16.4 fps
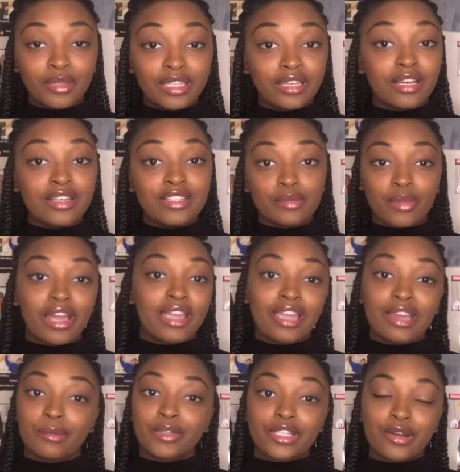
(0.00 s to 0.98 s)
because my
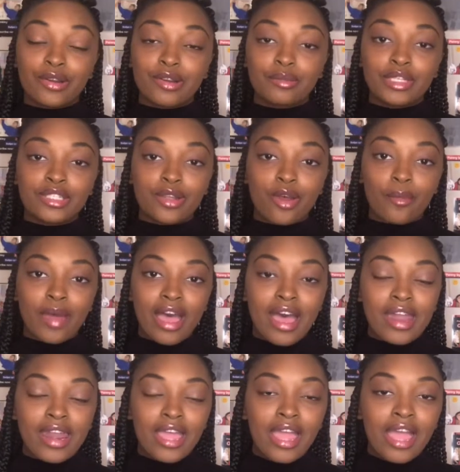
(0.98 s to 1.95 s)
hand was hurting me so
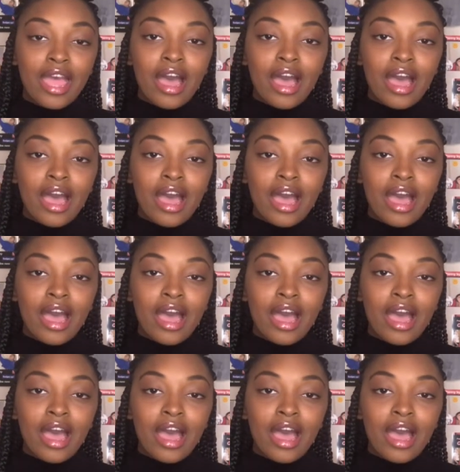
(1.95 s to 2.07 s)
bad.